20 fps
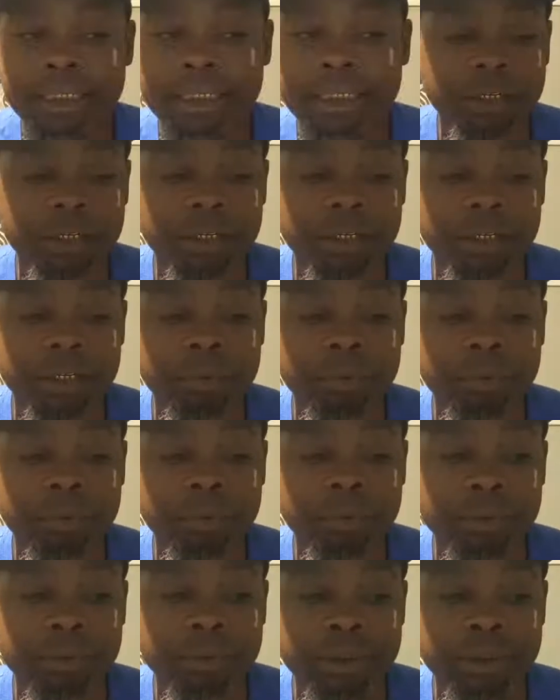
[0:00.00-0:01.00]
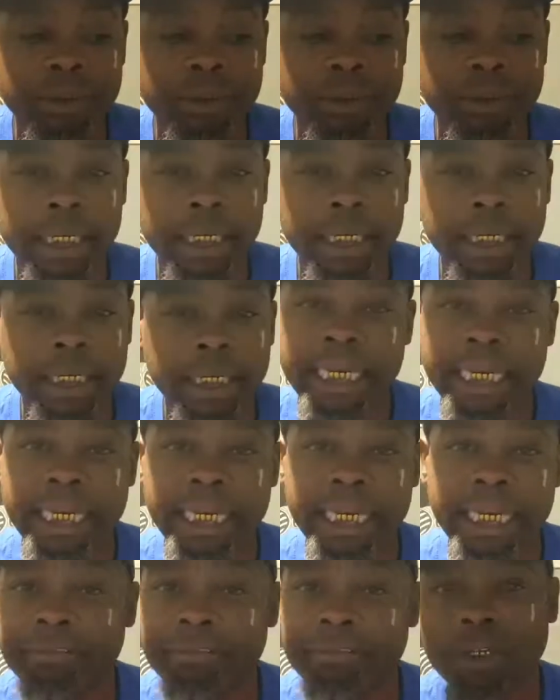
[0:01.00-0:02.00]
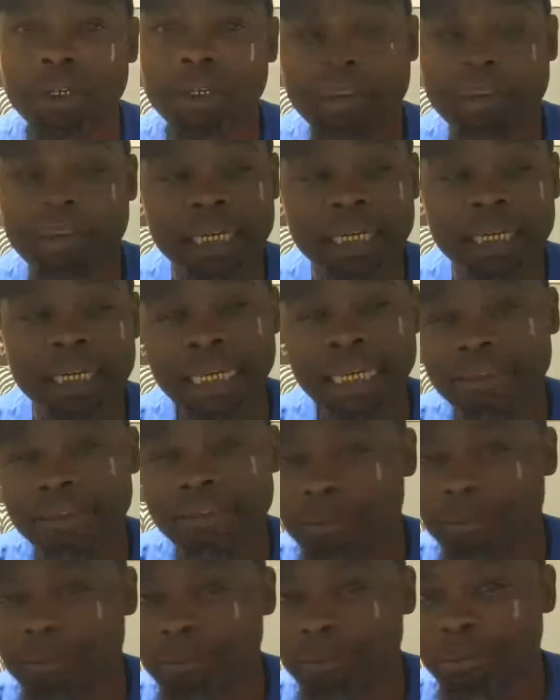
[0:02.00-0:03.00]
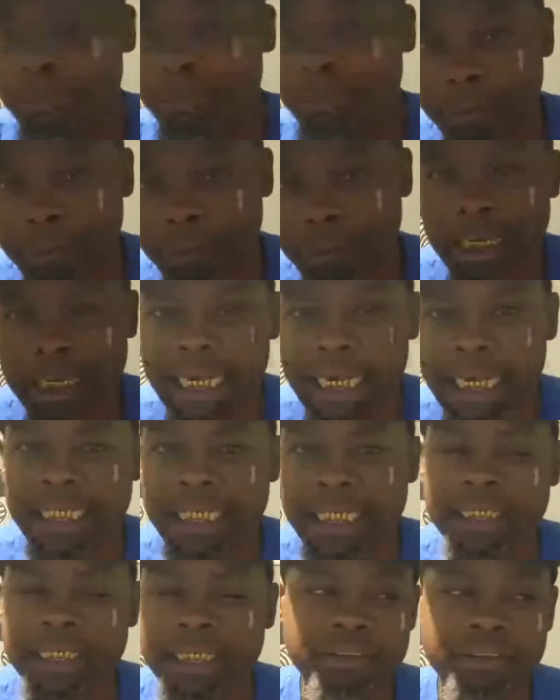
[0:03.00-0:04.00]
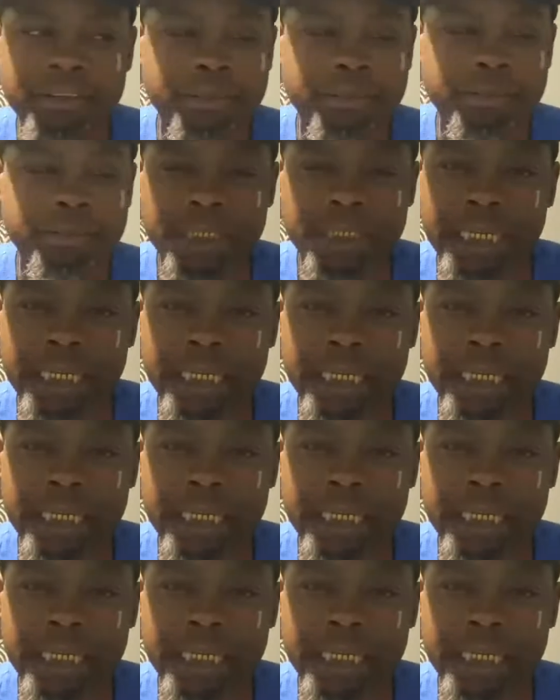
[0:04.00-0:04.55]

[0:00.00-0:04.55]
that it was. And I didn't even know if I could actually bring it back. I had to get some second